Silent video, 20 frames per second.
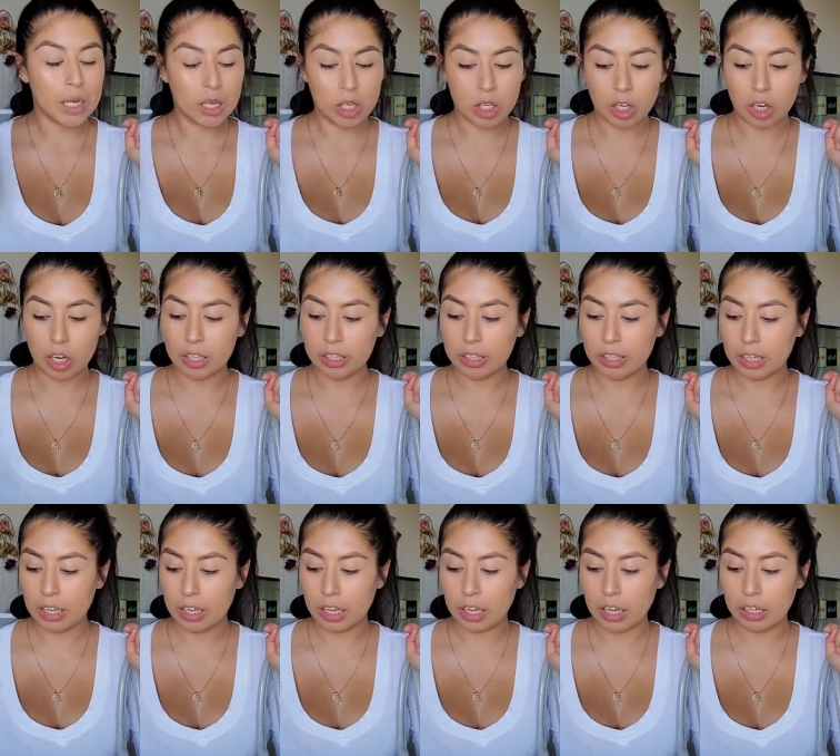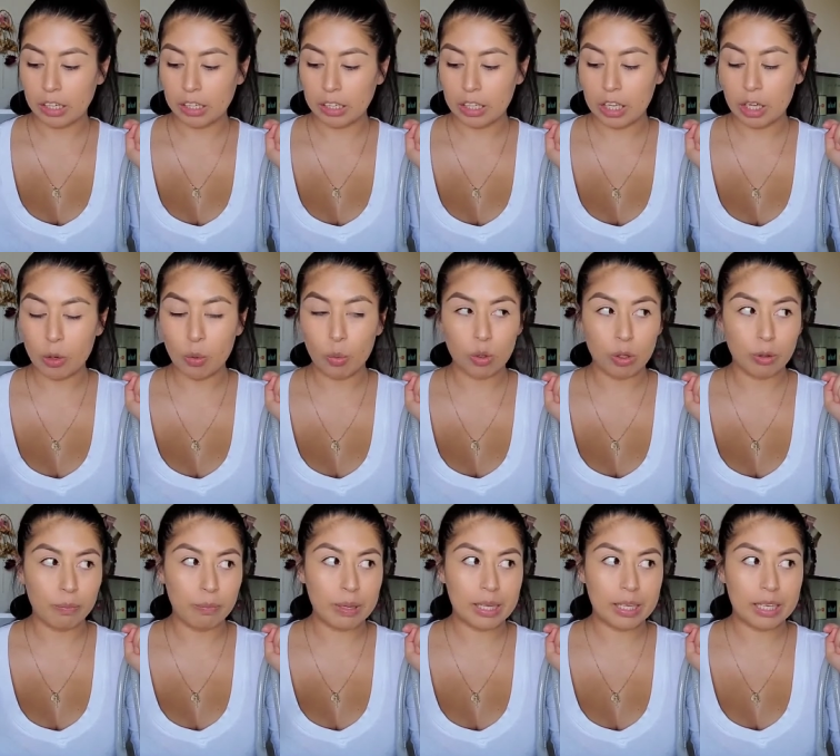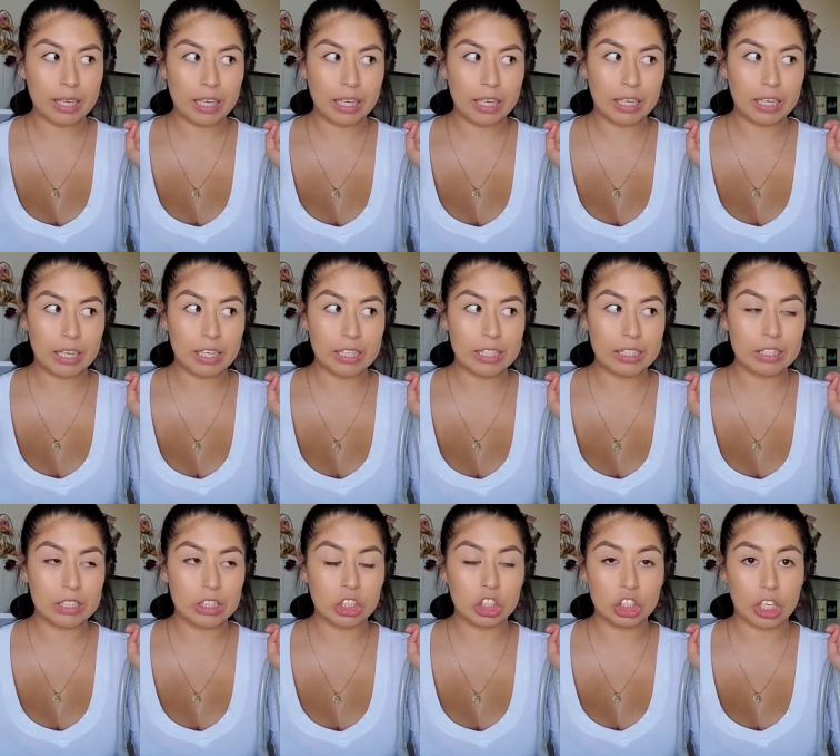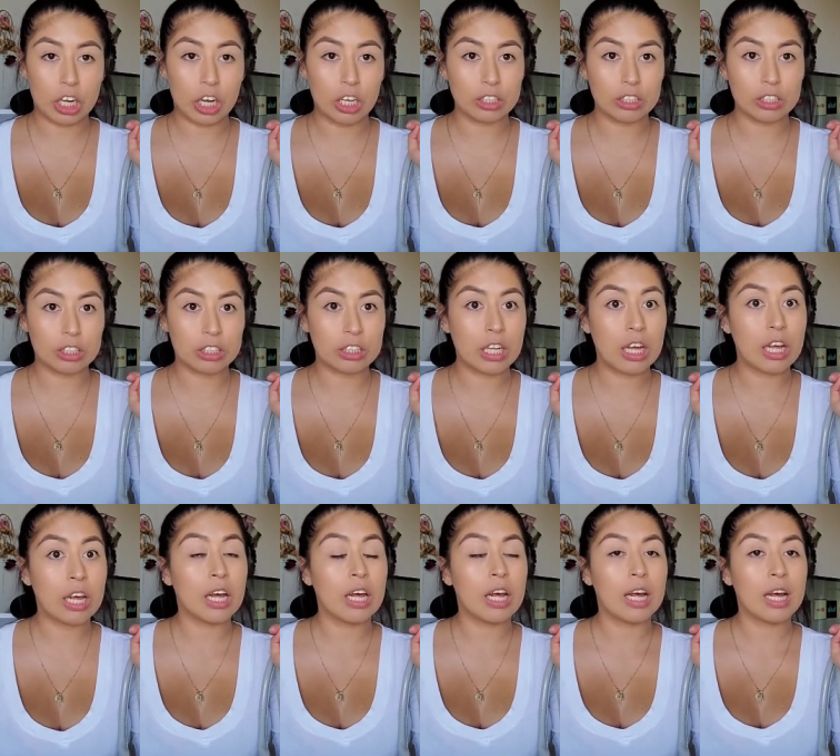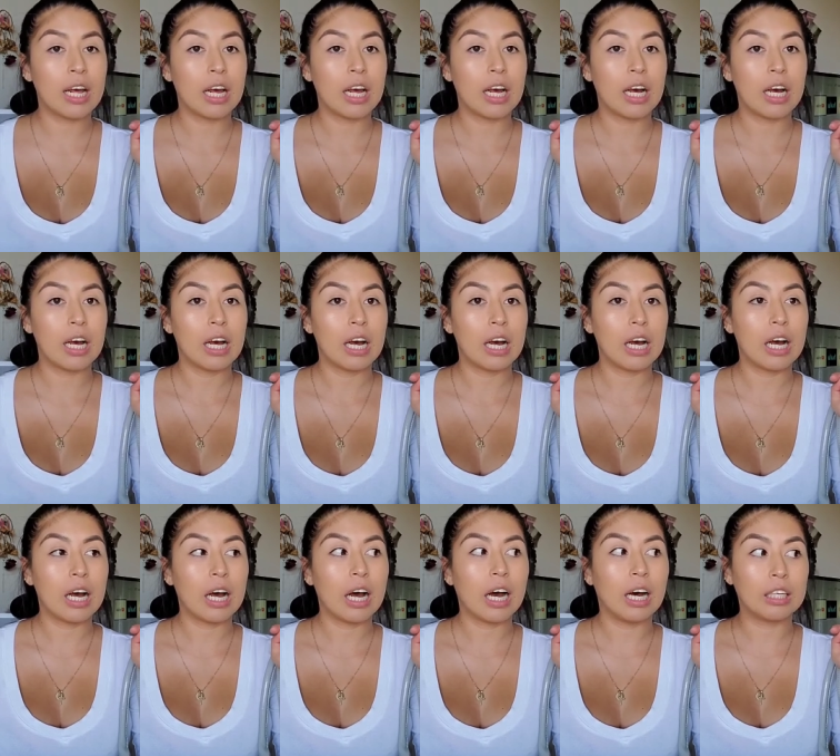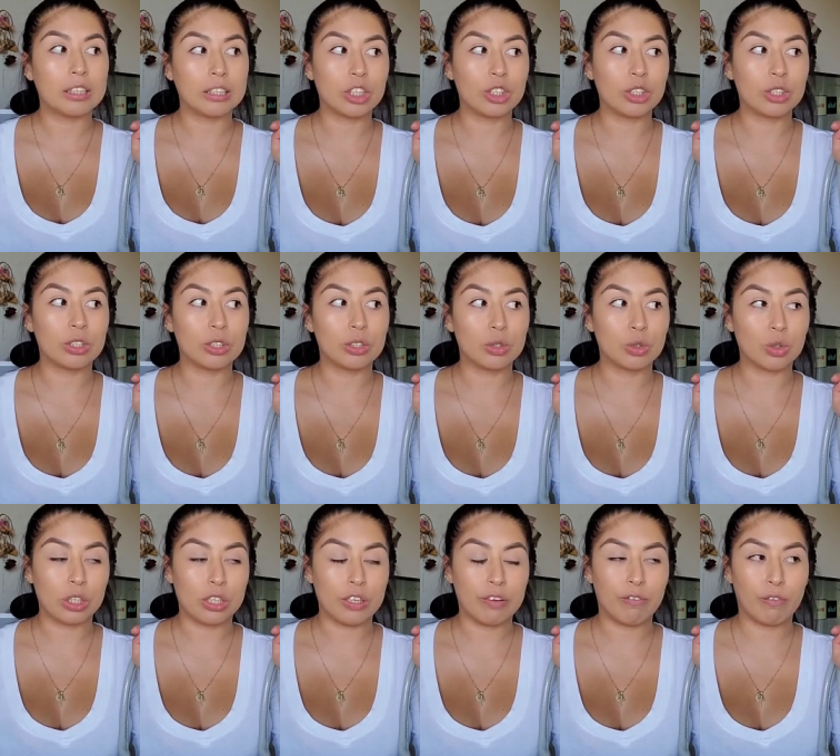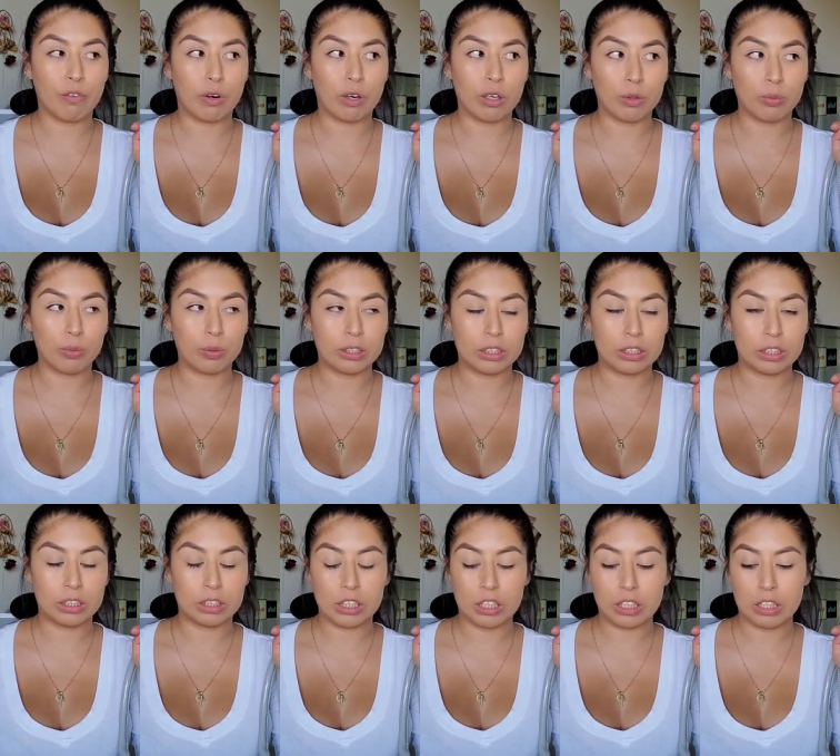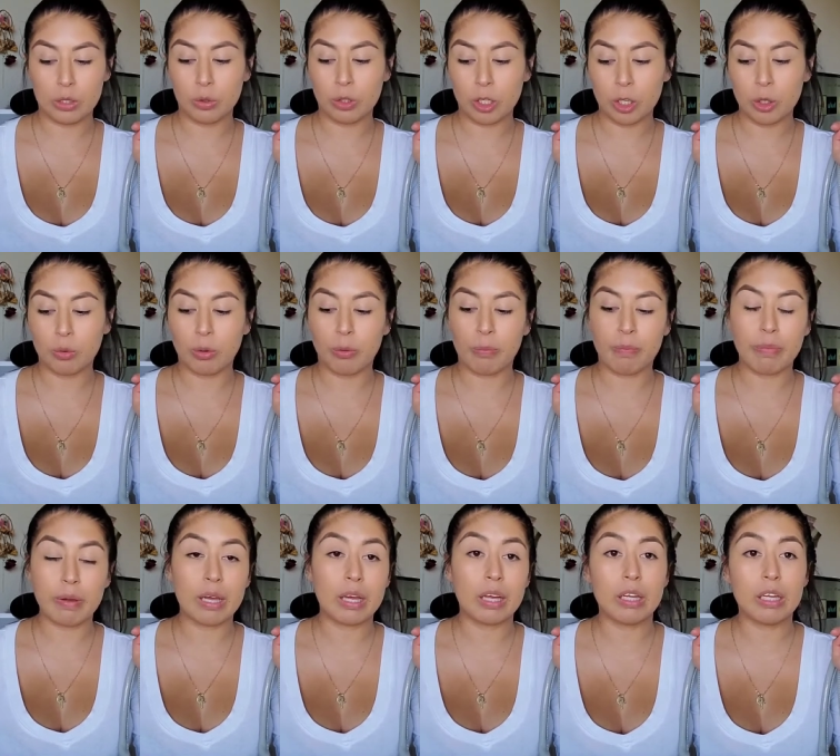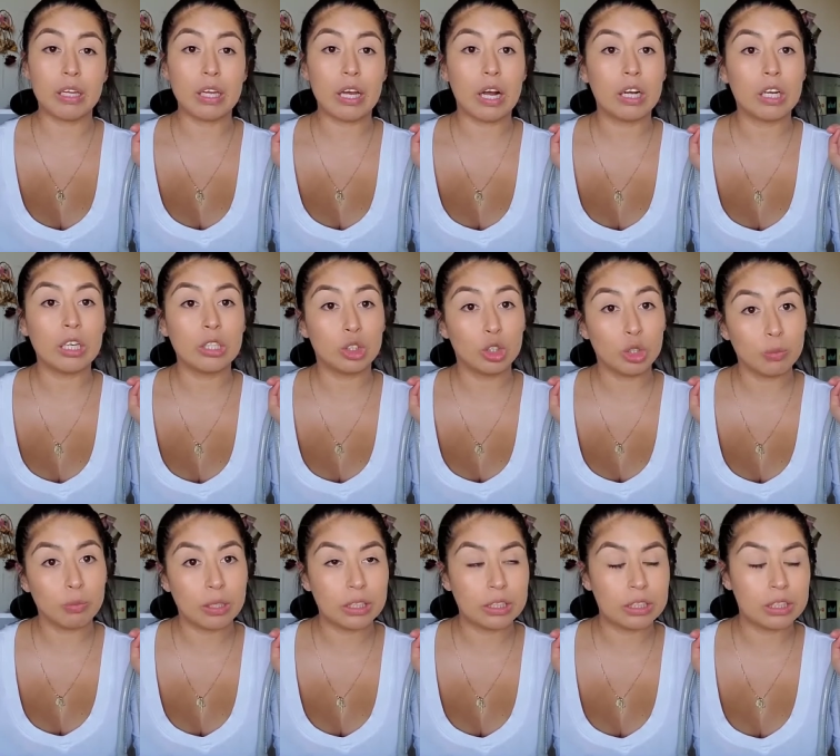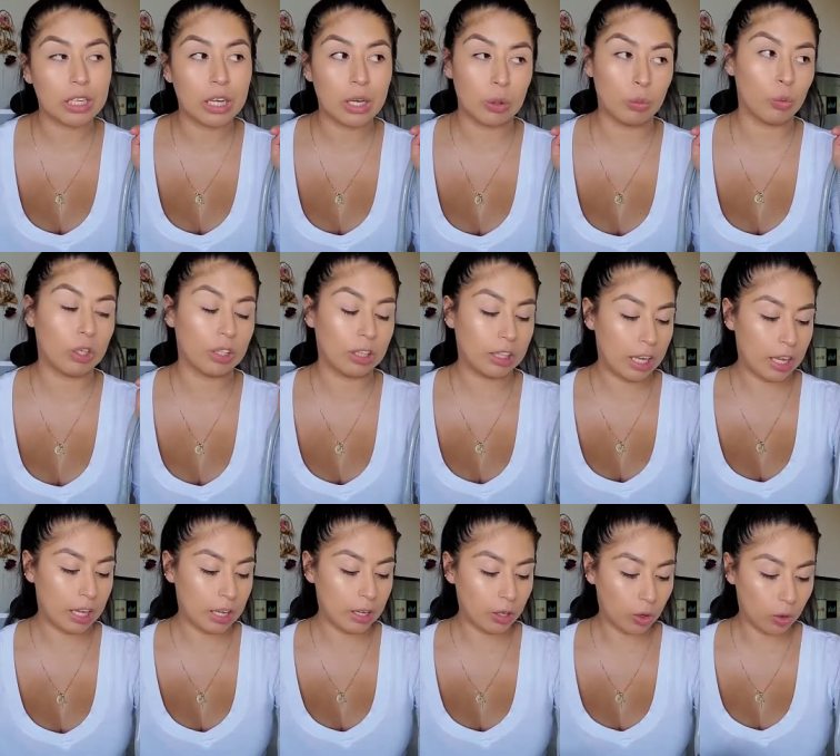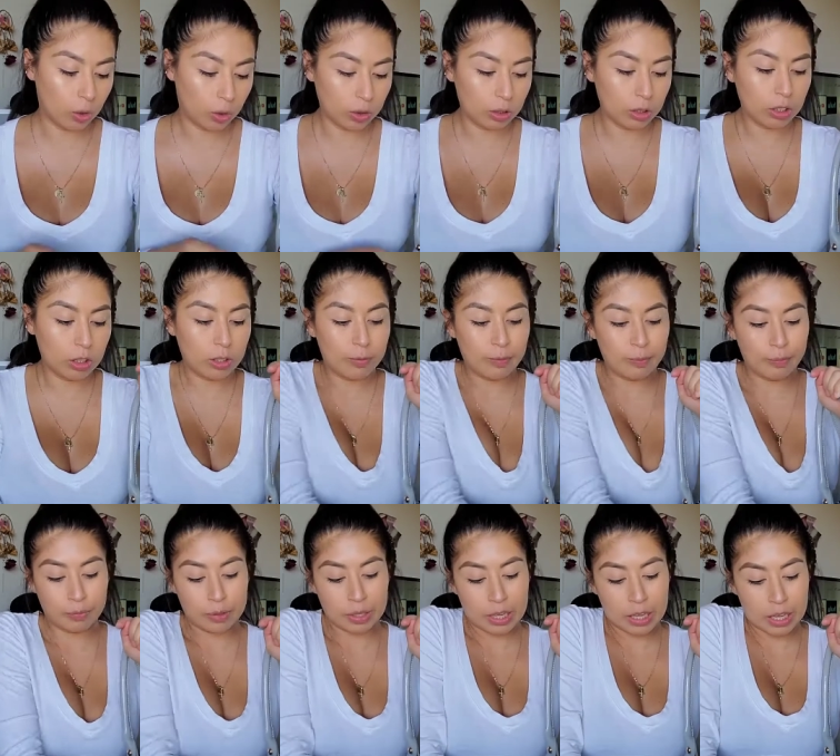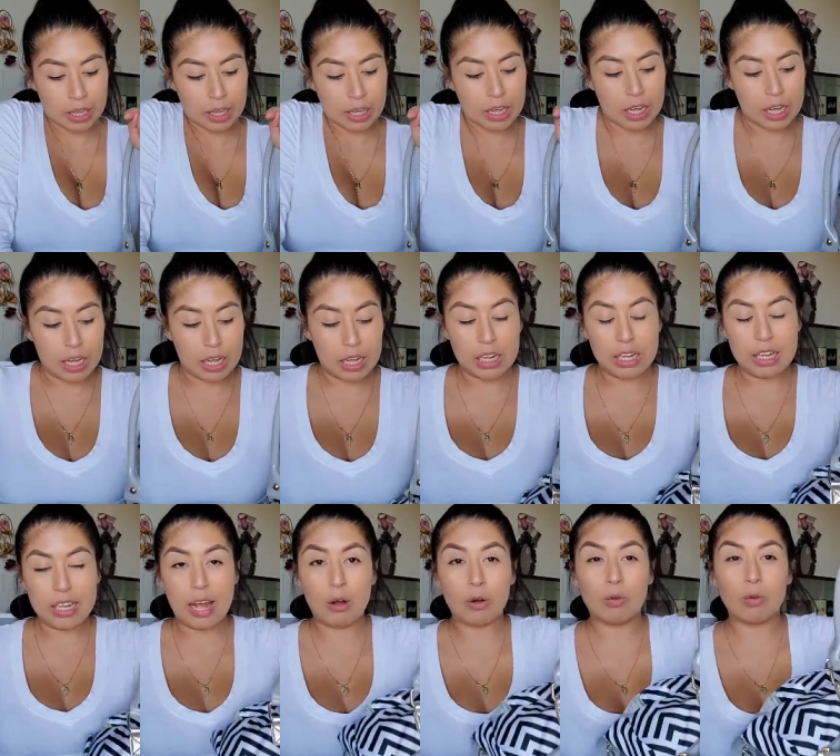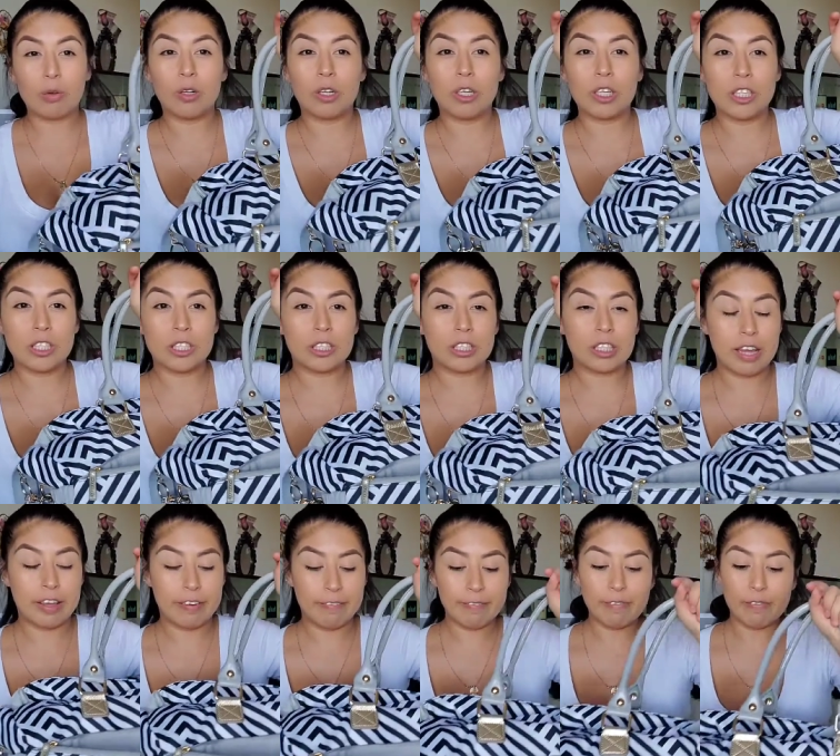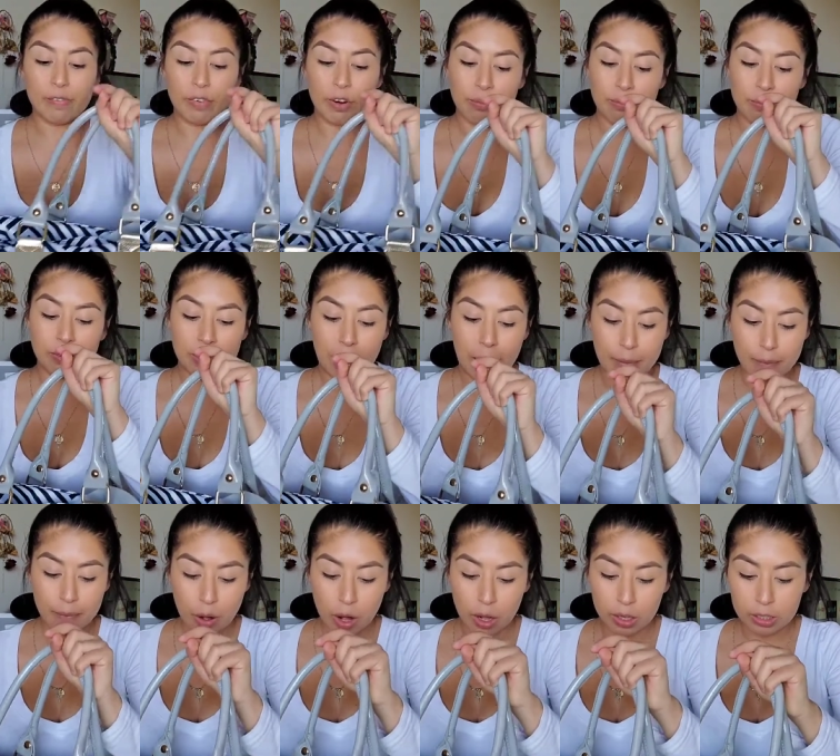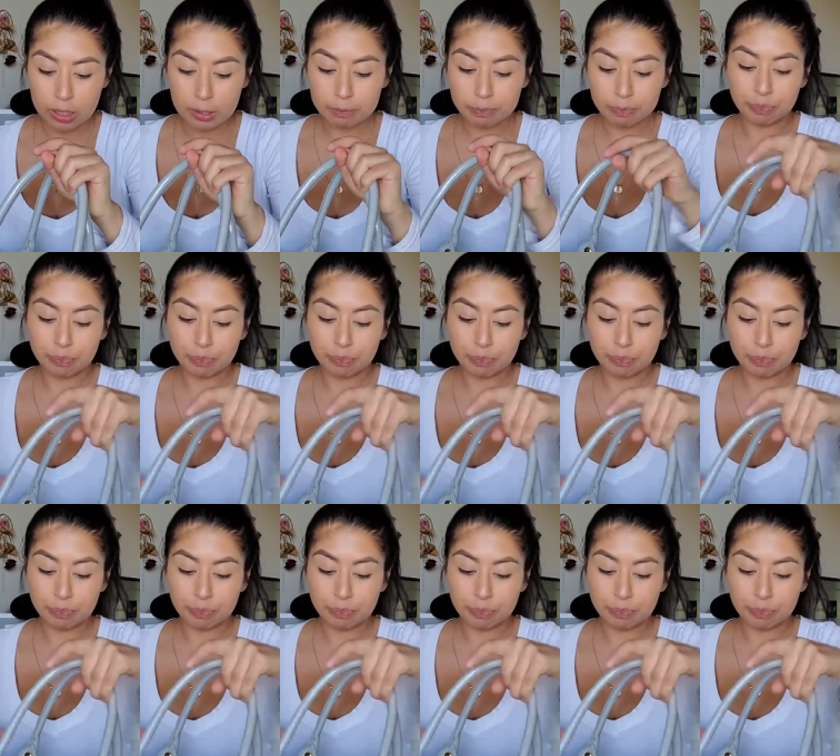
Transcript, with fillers: card, and he will be getting his shots on the twenty-fourth, which he will be two months and one day old. And that it's it from that pocket.